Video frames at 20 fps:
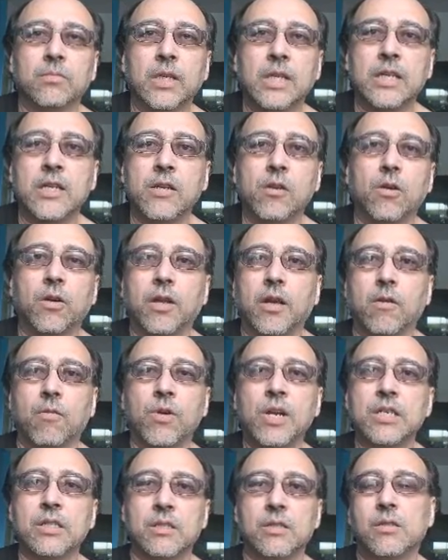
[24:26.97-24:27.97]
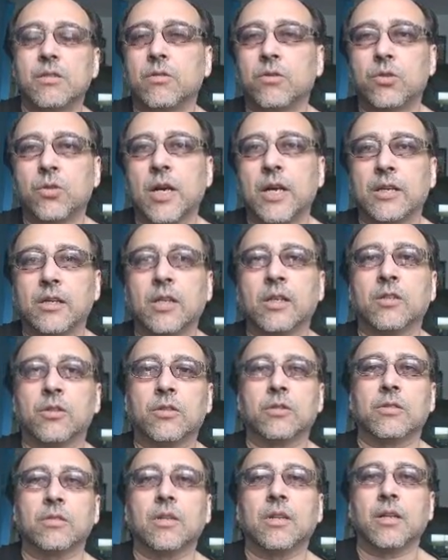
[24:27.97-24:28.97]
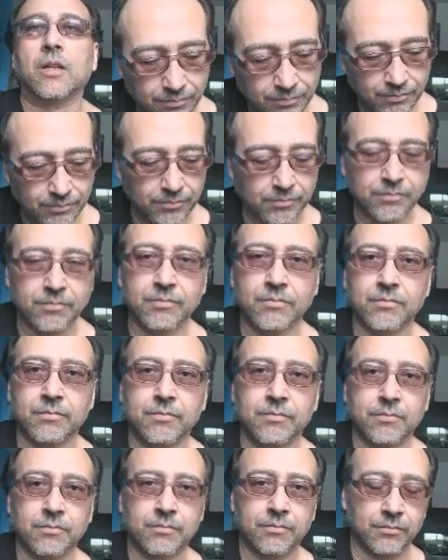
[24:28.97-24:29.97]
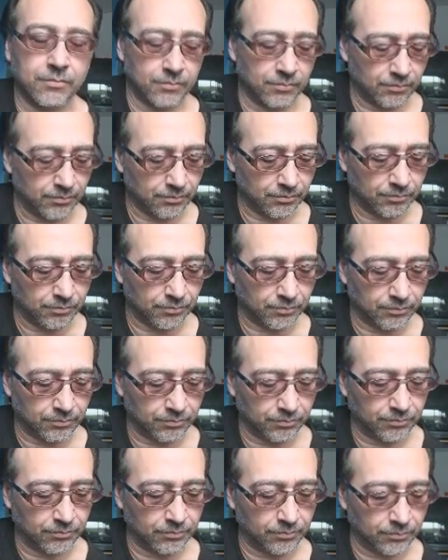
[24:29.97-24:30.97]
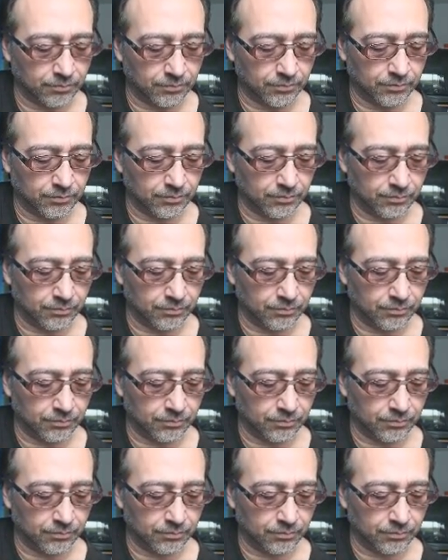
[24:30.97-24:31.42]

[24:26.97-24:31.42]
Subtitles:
idiotic reasons, you try it to sound like an acoustic instrument. So